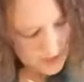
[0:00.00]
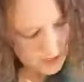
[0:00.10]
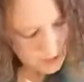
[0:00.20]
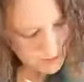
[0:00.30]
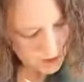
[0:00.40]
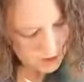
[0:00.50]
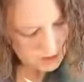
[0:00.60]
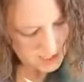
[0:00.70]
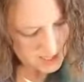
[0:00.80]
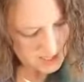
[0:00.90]
or mark a
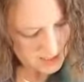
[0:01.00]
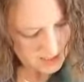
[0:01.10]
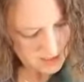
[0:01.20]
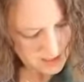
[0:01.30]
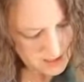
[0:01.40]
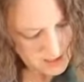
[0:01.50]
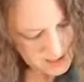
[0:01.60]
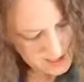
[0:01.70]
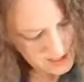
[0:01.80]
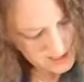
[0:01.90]
line.
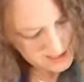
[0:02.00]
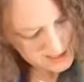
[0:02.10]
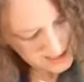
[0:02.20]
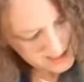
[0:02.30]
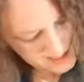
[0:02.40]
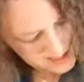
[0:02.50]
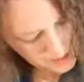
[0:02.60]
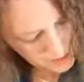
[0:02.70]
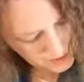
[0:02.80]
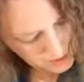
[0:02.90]
It doesn't
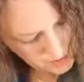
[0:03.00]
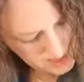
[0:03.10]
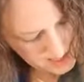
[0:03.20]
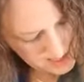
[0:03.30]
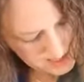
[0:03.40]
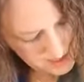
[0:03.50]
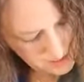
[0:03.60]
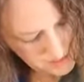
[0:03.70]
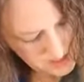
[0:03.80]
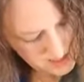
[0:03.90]
work great,
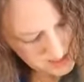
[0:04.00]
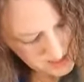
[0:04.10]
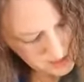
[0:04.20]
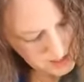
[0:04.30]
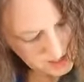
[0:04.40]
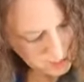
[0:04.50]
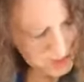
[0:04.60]
but it works